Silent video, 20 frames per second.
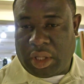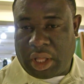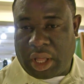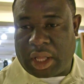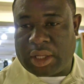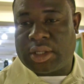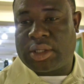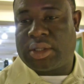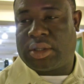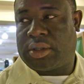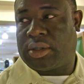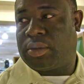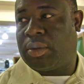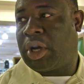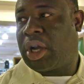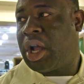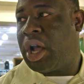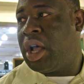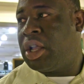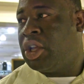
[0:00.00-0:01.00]
Yes,
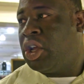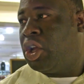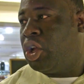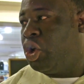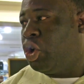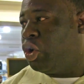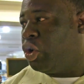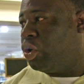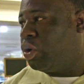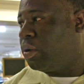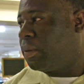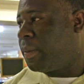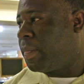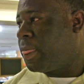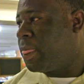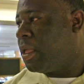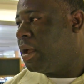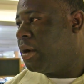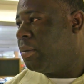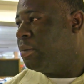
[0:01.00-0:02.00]
because
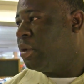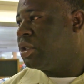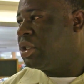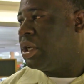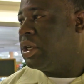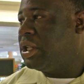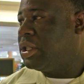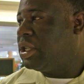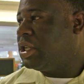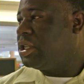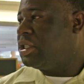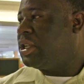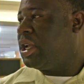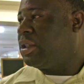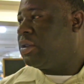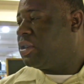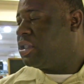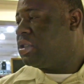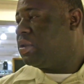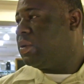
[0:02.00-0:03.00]
much of the things
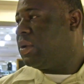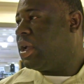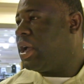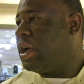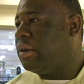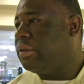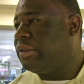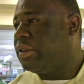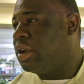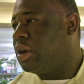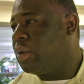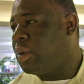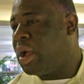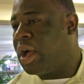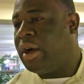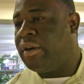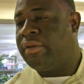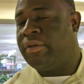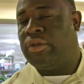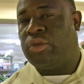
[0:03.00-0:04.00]
that you see we have here, we
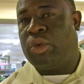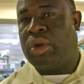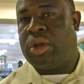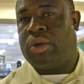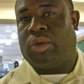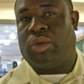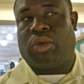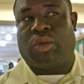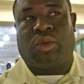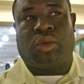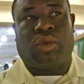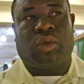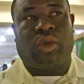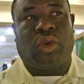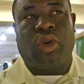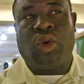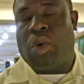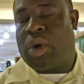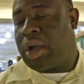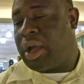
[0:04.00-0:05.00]
have with
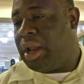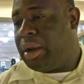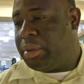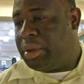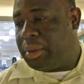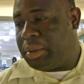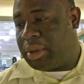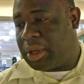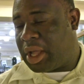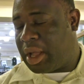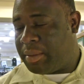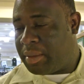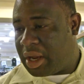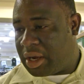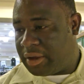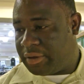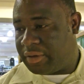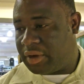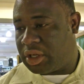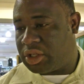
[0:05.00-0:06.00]
local people can
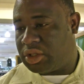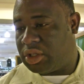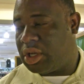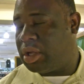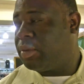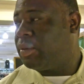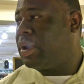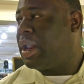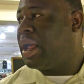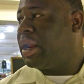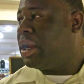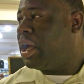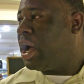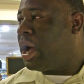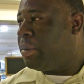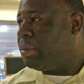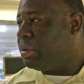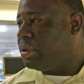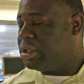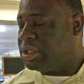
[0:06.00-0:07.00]
manufacture them. Like the
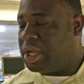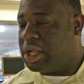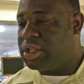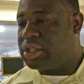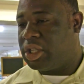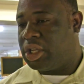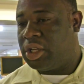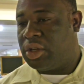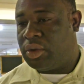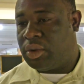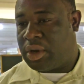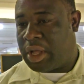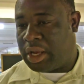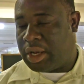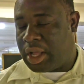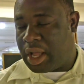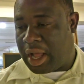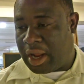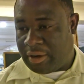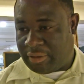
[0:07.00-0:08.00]
apples and say, you know that
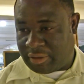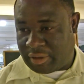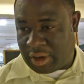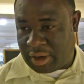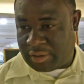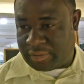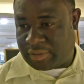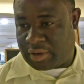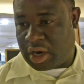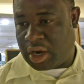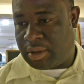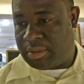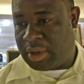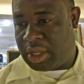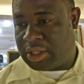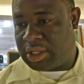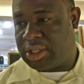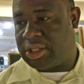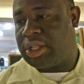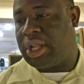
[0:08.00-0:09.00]
the
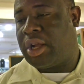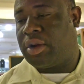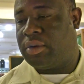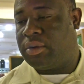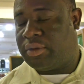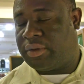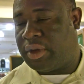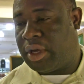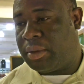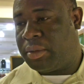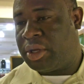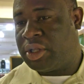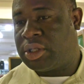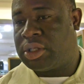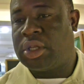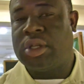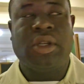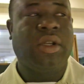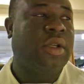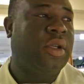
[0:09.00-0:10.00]
environment is not good for it.
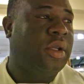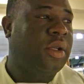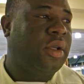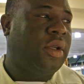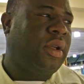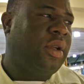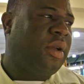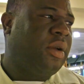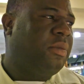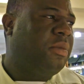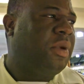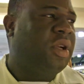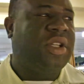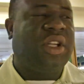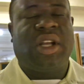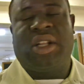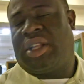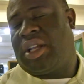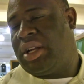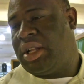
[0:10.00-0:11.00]
But
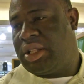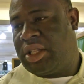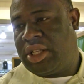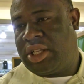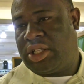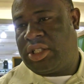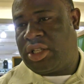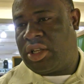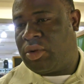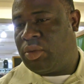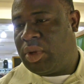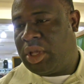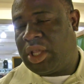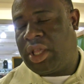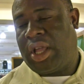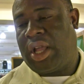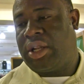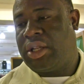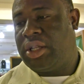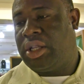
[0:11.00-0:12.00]
majority of the things here, we
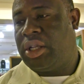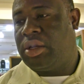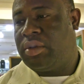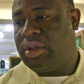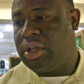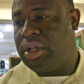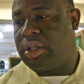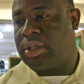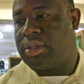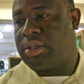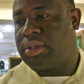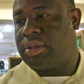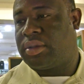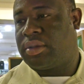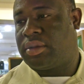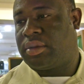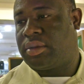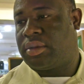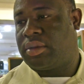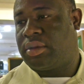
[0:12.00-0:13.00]
can deal with
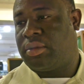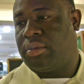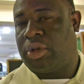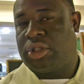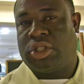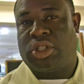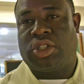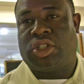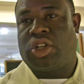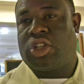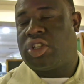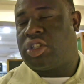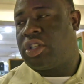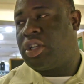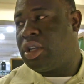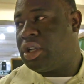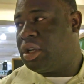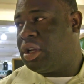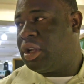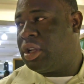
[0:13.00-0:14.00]
it. But it's just
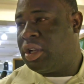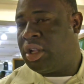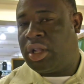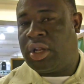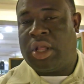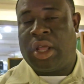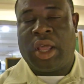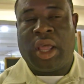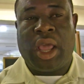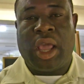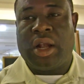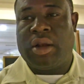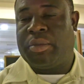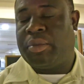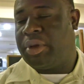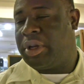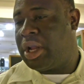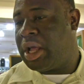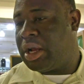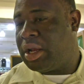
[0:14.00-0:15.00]
uh, the, the, the
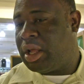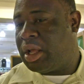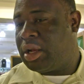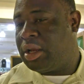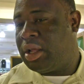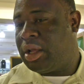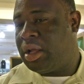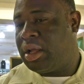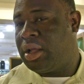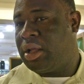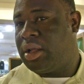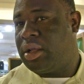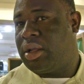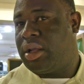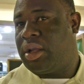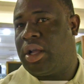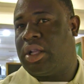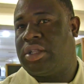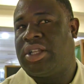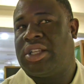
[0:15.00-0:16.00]
helping that they the
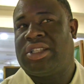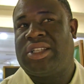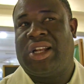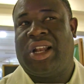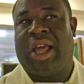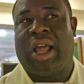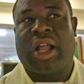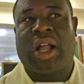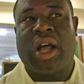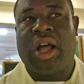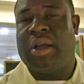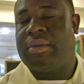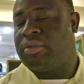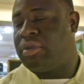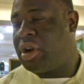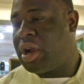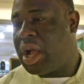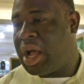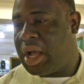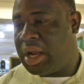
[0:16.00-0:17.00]
just like
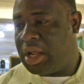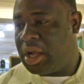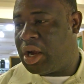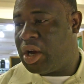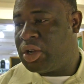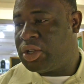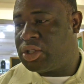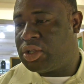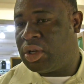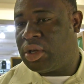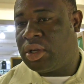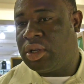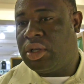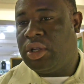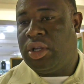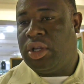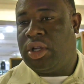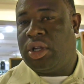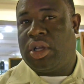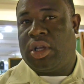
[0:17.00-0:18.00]
I'm um, RADA so
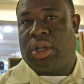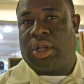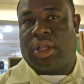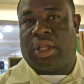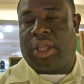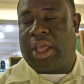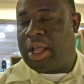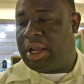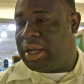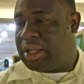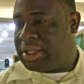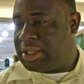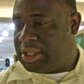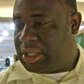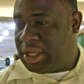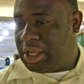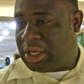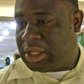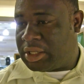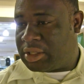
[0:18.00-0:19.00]
get the
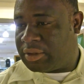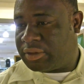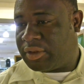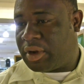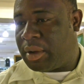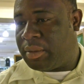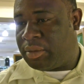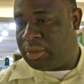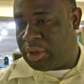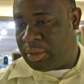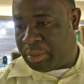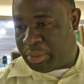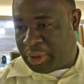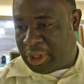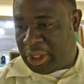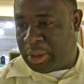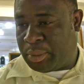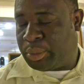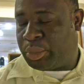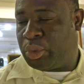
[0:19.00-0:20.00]
seedlings from the
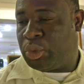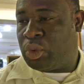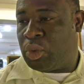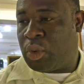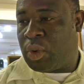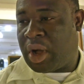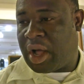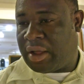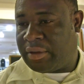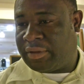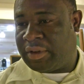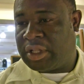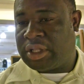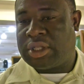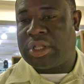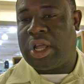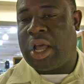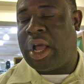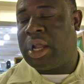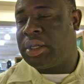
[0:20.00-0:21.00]
people who have it
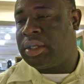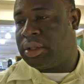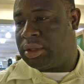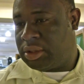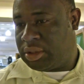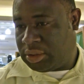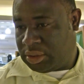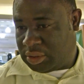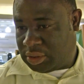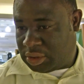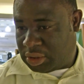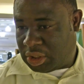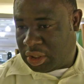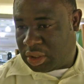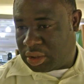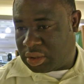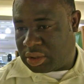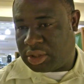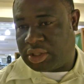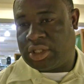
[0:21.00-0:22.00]
and
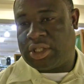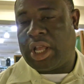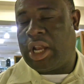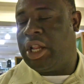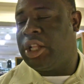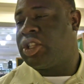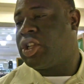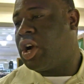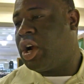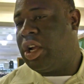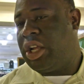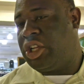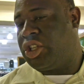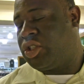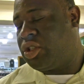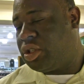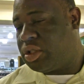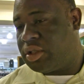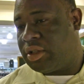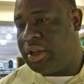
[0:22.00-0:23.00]
sell it or
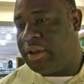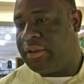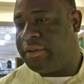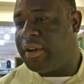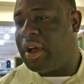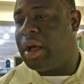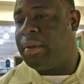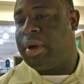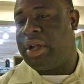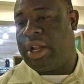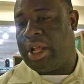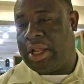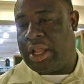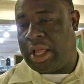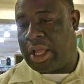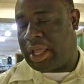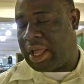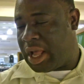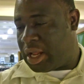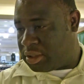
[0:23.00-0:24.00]
issue it to the farmer that
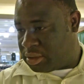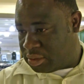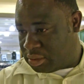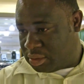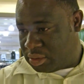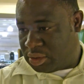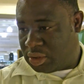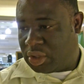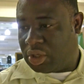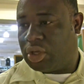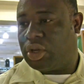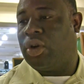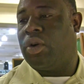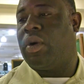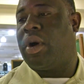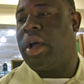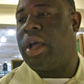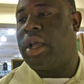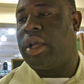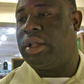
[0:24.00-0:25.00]
they can
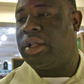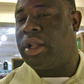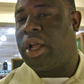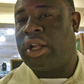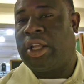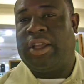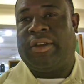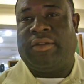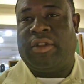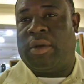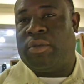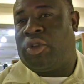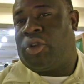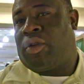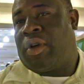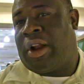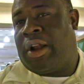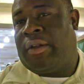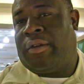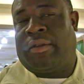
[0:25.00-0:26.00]
go ahead and give them the
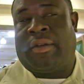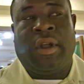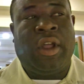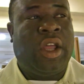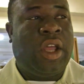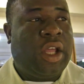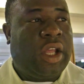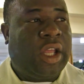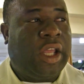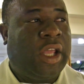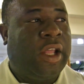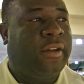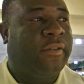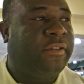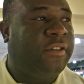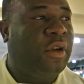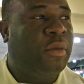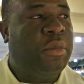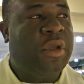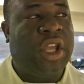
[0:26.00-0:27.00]
relevant
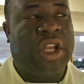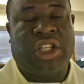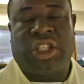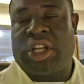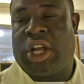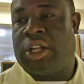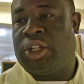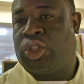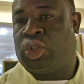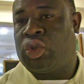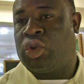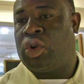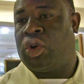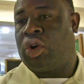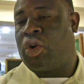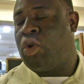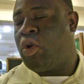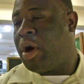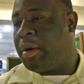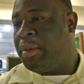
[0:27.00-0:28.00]
information to
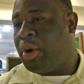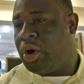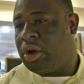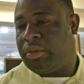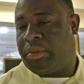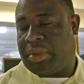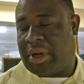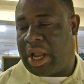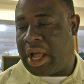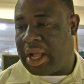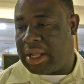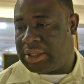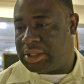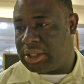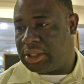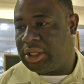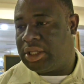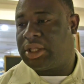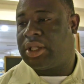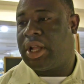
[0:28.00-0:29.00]
go about
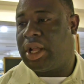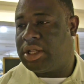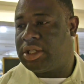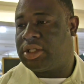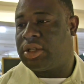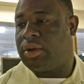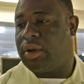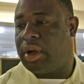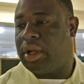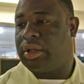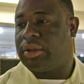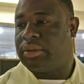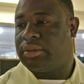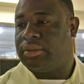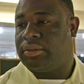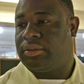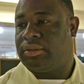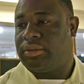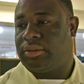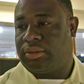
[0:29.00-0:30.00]
planting it and so on.